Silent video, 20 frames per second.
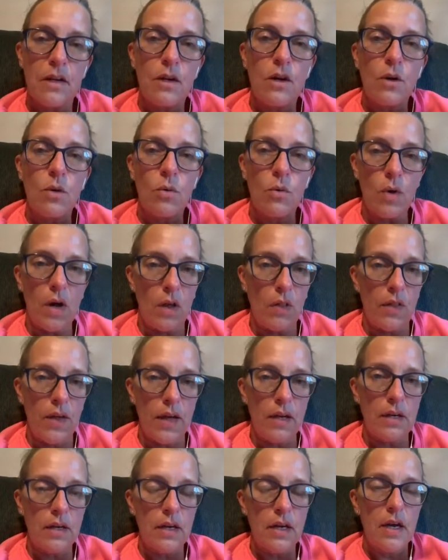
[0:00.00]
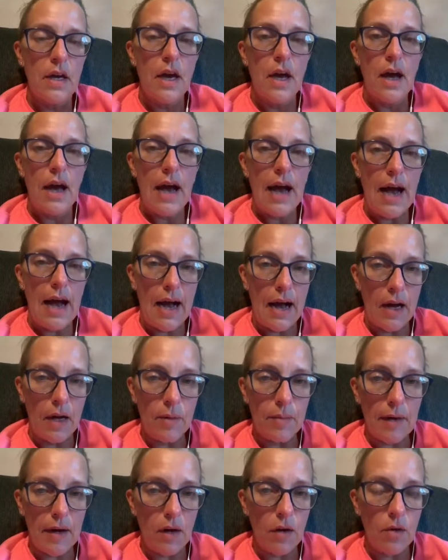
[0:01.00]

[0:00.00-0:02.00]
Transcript: Well then, how about